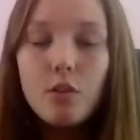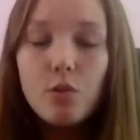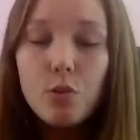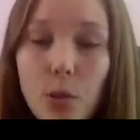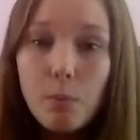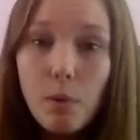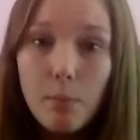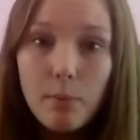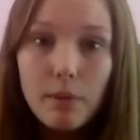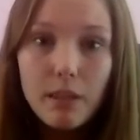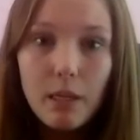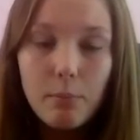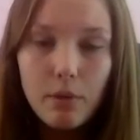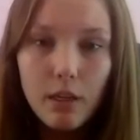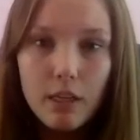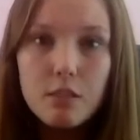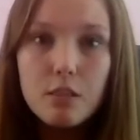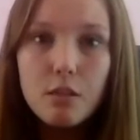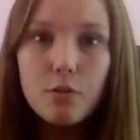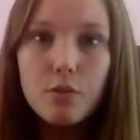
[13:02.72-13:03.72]
So I'm hoping that
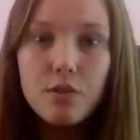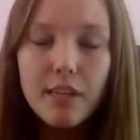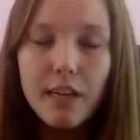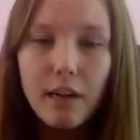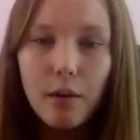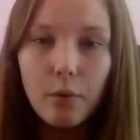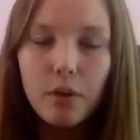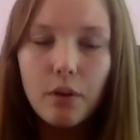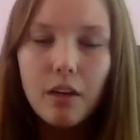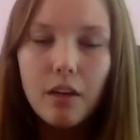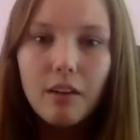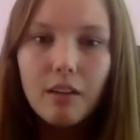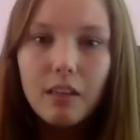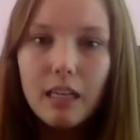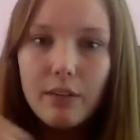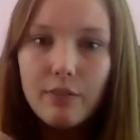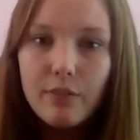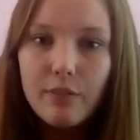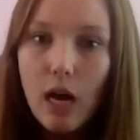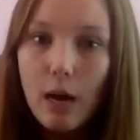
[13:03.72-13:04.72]
price goes down.
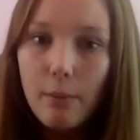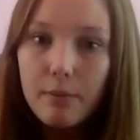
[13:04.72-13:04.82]
If you